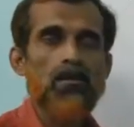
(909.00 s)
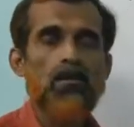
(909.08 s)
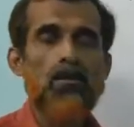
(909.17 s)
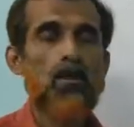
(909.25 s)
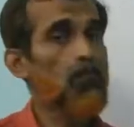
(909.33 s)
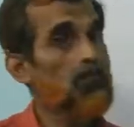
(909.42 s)

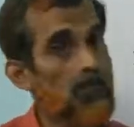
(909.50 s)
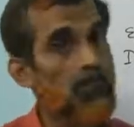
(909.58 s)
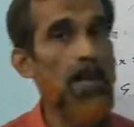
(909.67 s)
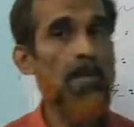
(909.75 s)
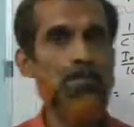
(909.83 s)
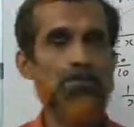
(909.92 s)
of the
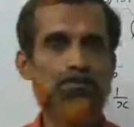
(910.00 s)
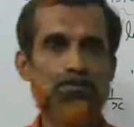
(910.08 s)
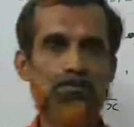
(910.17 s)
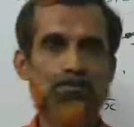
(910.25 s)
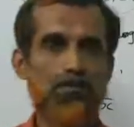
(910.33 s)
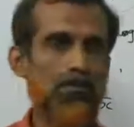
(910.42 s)
value.
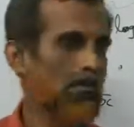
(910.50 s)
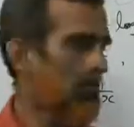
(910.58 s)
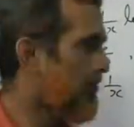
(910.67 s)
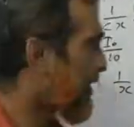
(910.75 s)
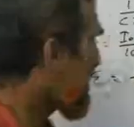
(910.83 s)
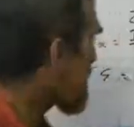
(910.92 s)

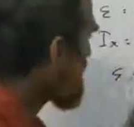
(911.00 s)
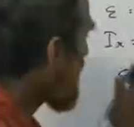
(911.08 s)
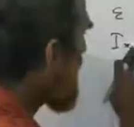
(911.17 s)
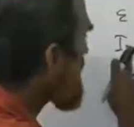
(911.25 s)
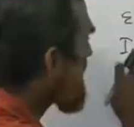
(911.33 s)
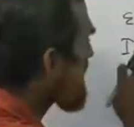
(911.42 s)
Because
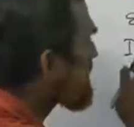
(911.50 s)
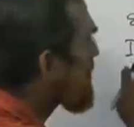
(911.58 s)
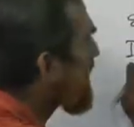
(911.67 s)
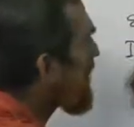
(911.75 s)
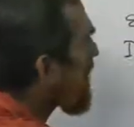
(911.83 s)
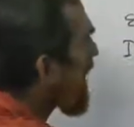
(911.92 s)
Ix
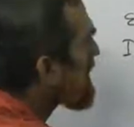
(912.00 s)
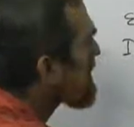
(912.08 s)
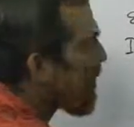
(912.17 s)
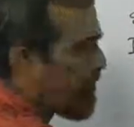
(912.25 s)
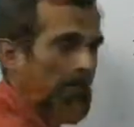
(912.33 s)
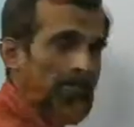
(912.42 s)
become
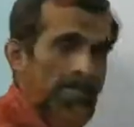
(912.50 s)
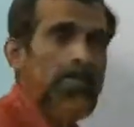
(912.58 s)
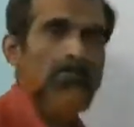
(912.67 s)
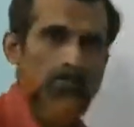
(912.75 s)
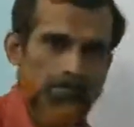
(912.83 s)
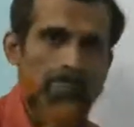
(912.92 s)
I0 by
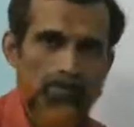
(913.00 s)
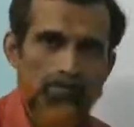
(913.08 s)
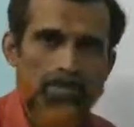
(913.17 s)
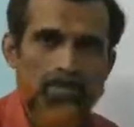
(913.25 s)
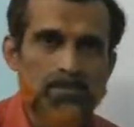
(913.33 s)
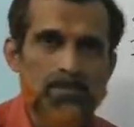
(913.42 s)
10. That
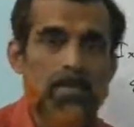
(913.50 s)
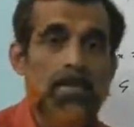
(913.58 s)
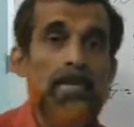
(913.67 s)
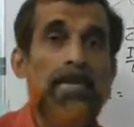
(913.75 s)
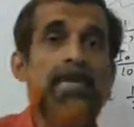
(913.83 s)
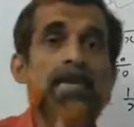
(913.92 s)
means
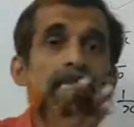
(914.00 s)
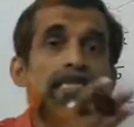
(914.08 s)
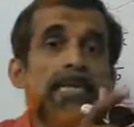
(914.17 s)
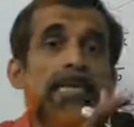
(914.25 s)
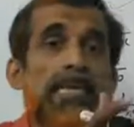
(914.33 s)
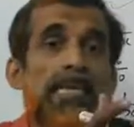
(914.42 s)

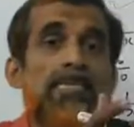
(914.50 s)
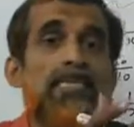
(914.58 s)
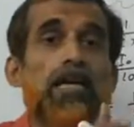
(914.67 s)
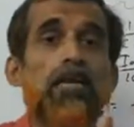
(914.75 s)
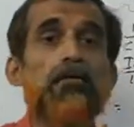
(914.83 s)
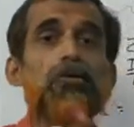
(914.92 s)
intensity is
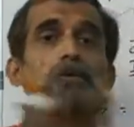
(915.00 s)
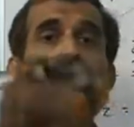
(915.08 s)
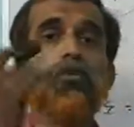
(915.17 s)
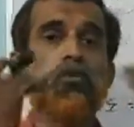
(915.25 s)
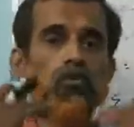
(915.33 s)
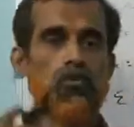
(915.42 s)
reduced
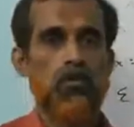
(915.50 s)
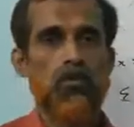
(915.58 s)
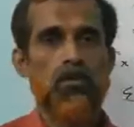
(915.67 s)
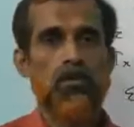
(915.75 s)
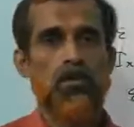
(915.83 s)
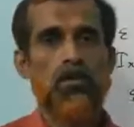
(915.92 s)
to
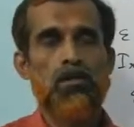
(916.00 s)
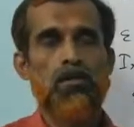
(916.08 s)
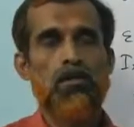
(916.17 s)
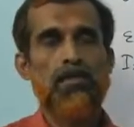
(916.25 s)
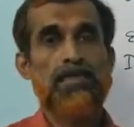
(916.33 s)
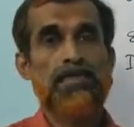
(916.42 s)

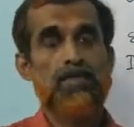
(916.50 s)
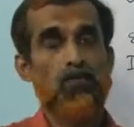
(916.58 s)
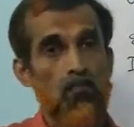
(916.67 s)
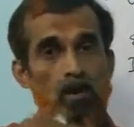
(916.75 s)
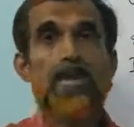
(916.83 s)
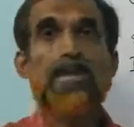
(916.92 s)

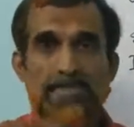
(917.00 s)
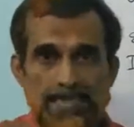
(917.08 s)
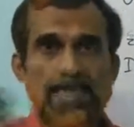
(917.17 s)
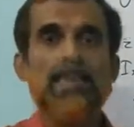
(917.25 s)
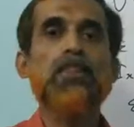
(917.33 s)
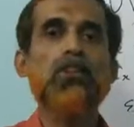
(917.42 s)

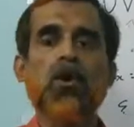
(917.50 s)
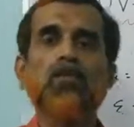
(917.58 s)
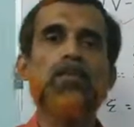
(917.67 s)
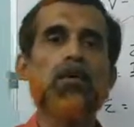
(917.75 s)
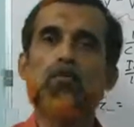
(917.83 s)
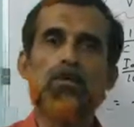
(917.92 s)
1/10 of
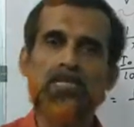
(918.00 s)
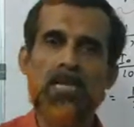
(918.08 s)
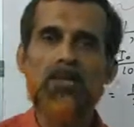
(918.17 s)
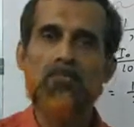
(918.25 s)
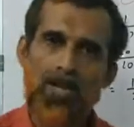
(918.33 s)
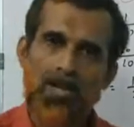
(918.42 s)
the original
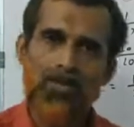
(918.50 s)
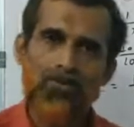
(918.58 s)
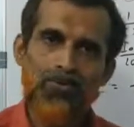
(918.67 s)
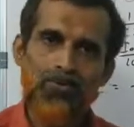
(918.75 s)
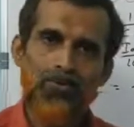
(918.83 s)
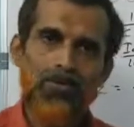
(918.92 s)
value.
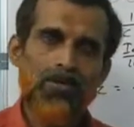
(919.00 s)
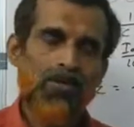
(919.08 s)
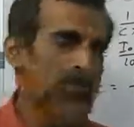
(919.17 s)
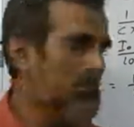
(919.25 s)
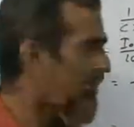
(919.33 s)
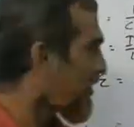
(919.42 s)

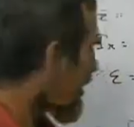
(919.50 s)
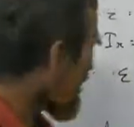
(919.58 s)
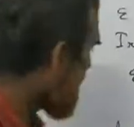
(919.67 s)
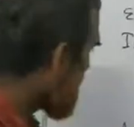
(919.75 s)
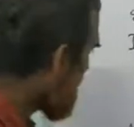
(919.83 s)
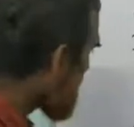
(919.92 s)
So I
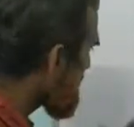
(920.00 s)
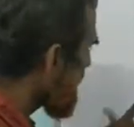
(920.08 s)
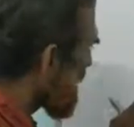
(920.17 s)
repeat,